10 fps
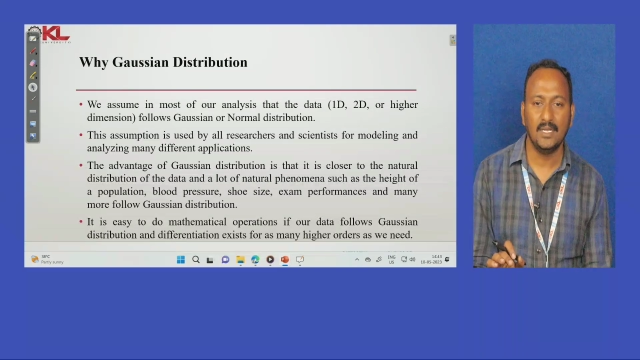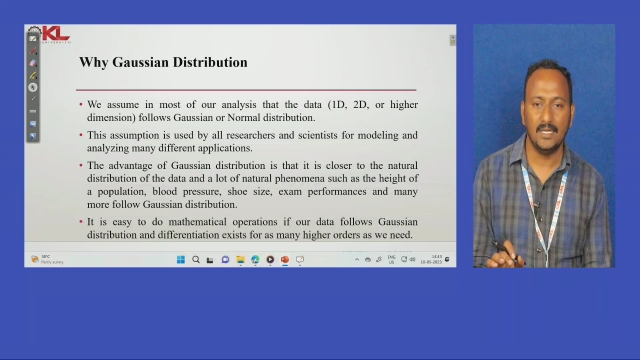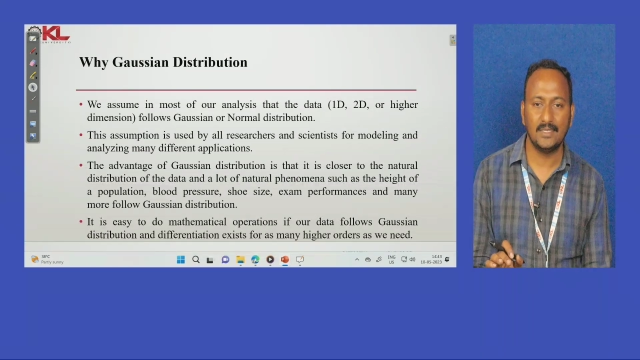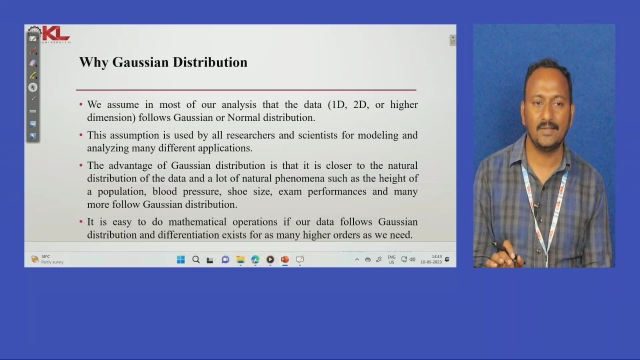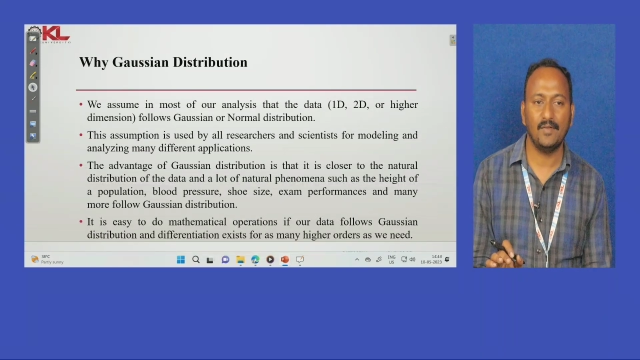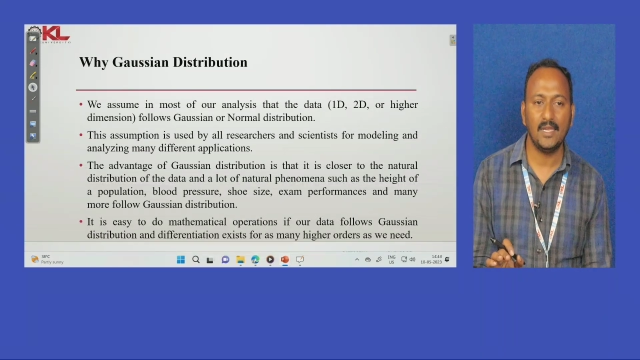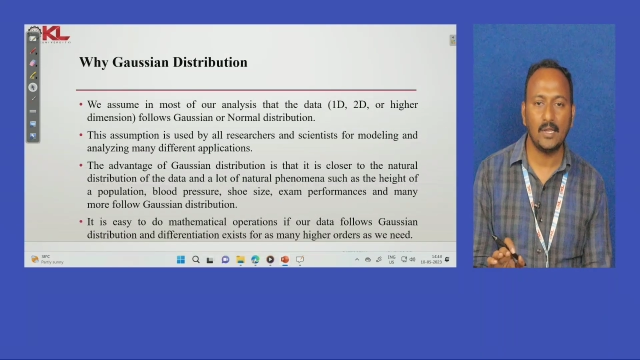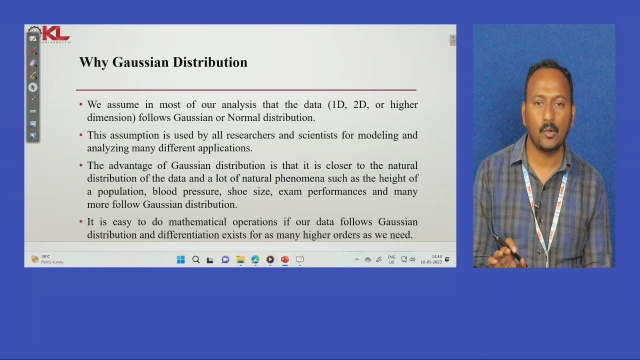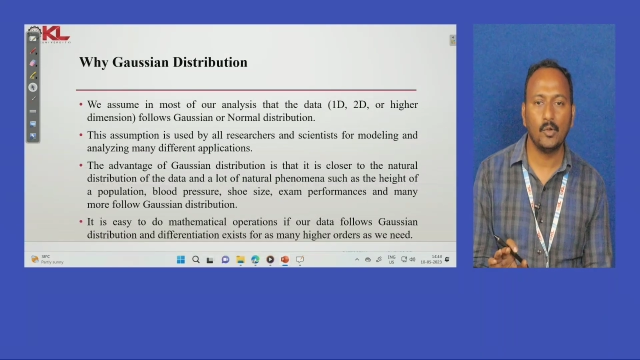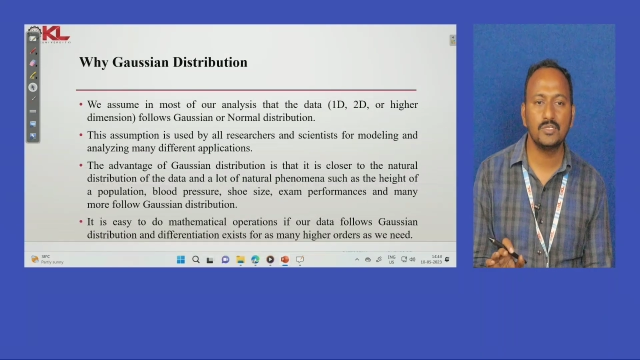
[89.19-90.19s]
it's very
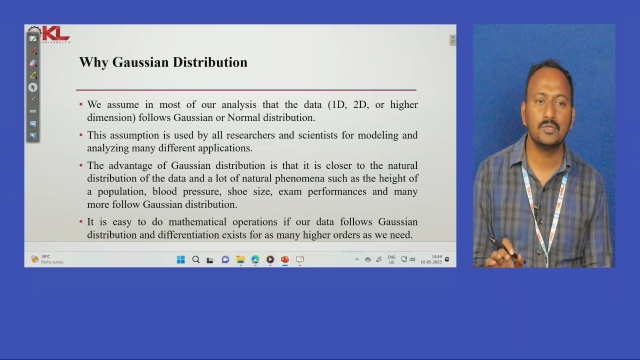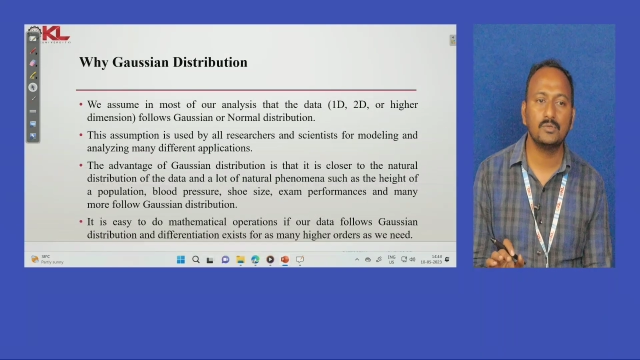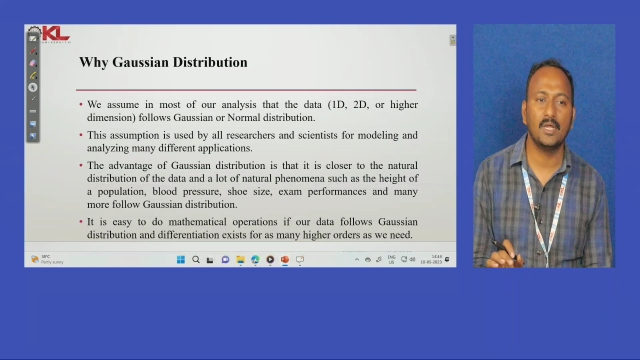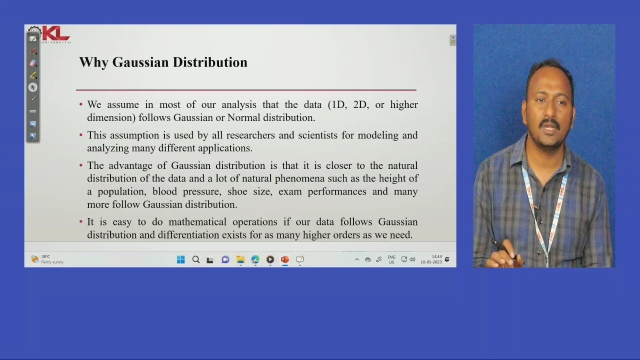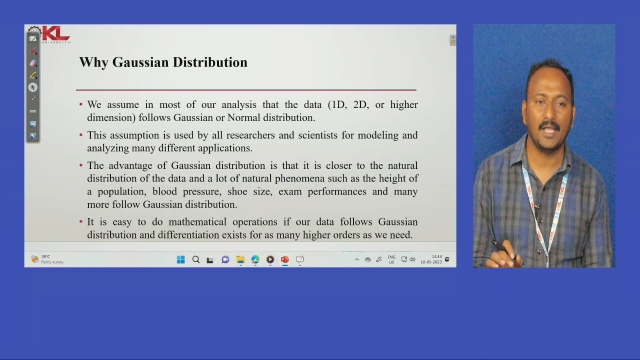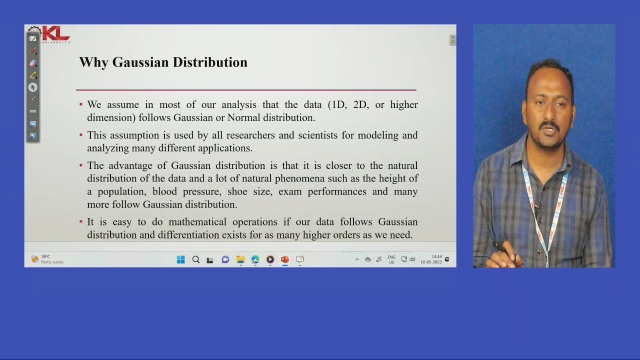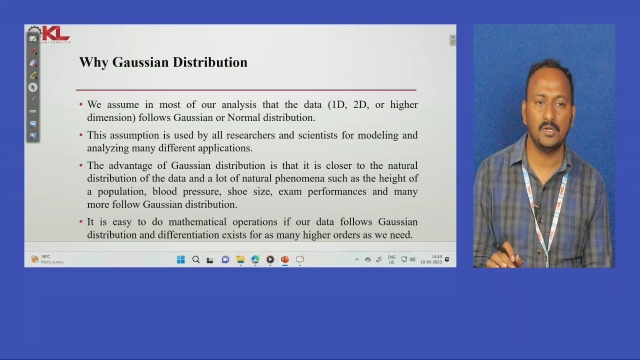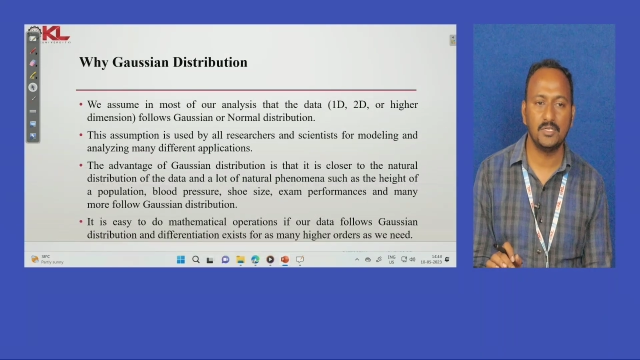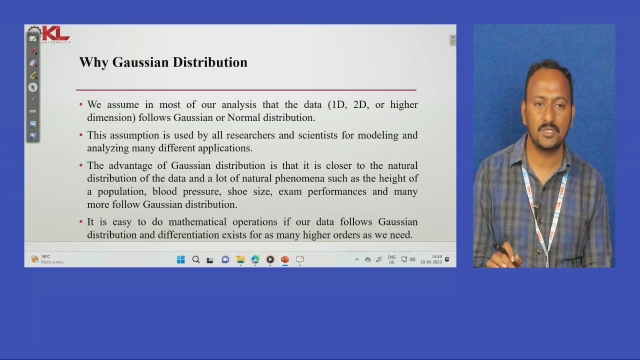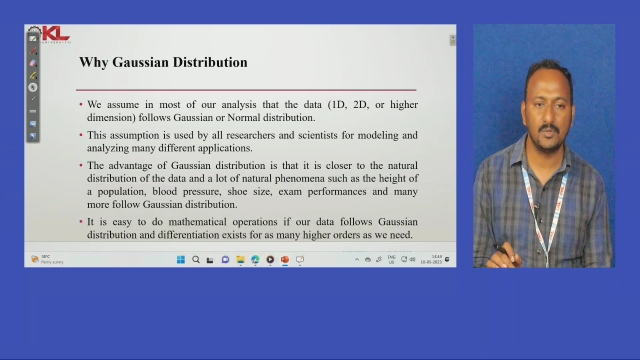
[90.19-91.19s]
closer to the natural
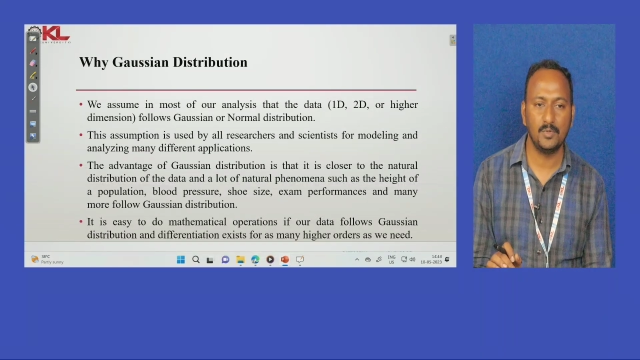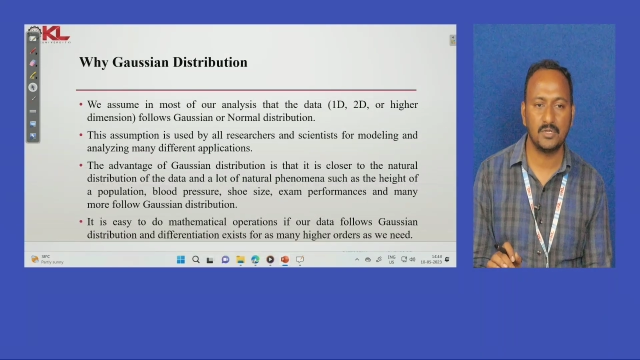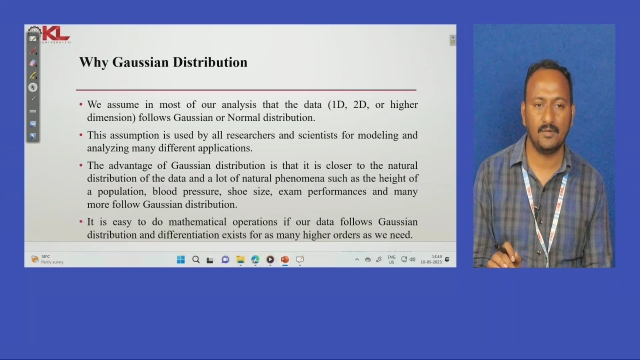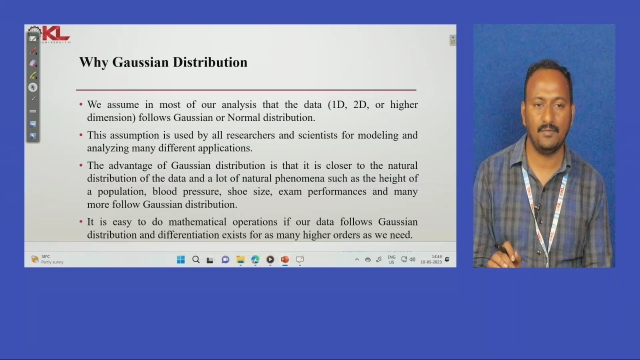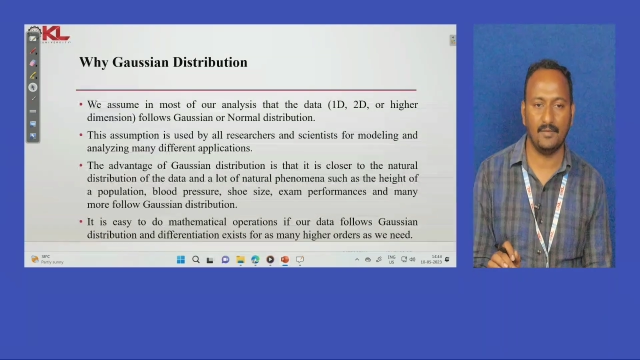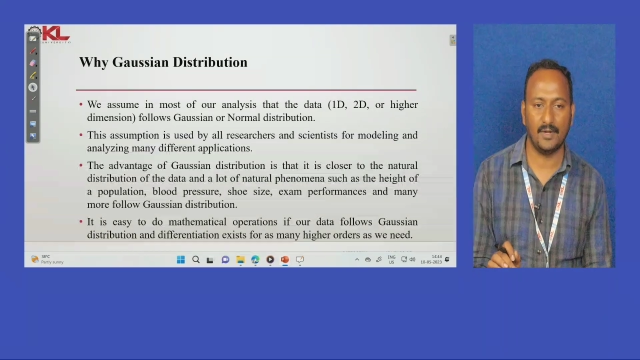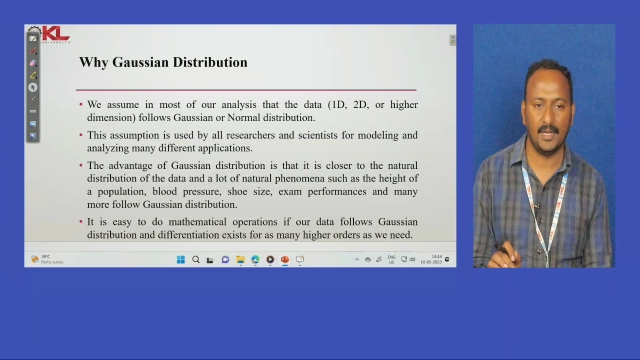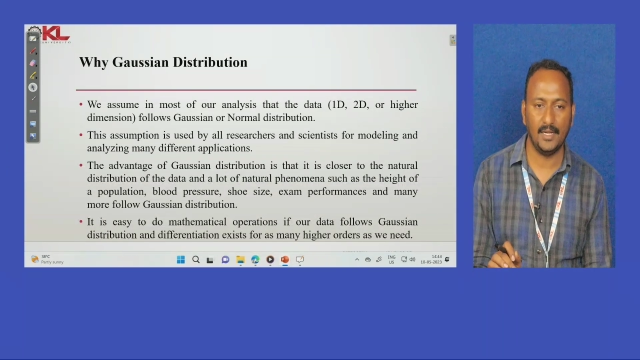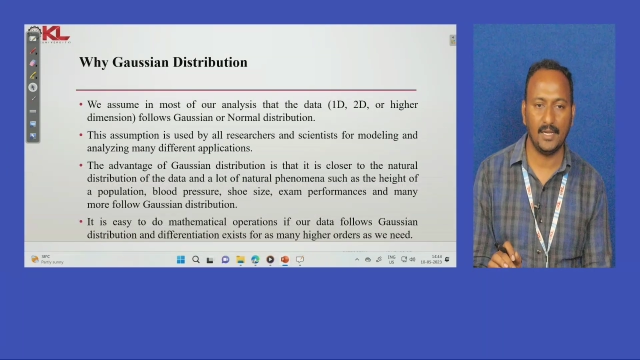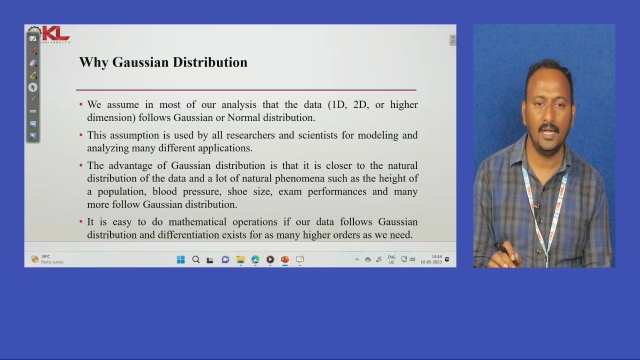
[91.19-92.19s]
distribution of our
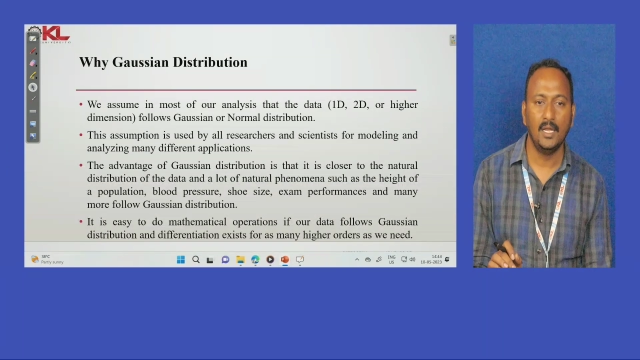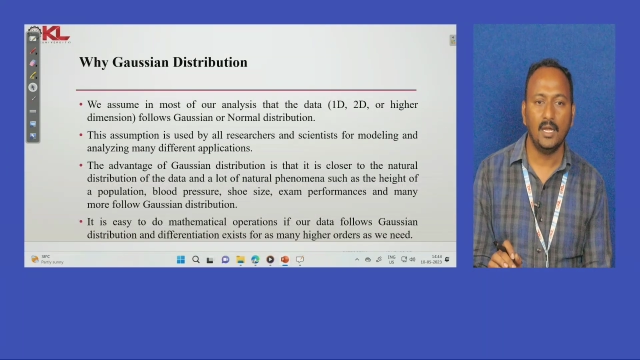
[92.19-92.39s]
data,